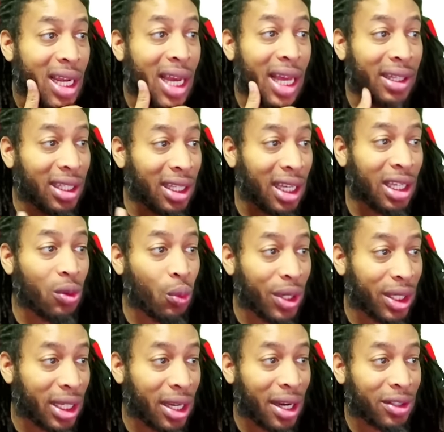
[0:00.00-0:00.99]
and then he
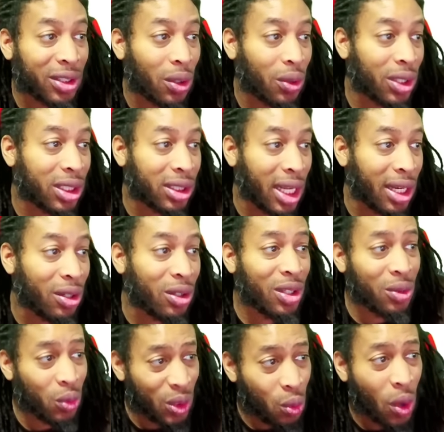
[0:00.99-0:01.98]
went to Arizona State.
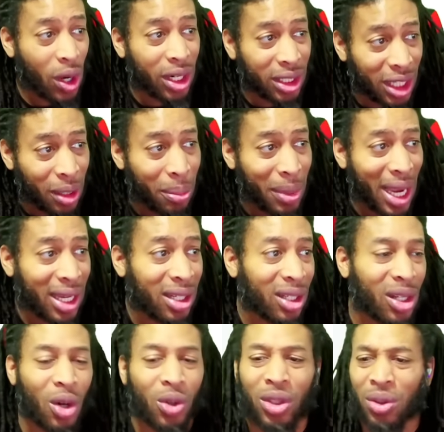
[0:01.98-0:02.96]
He wanted to get back into coach.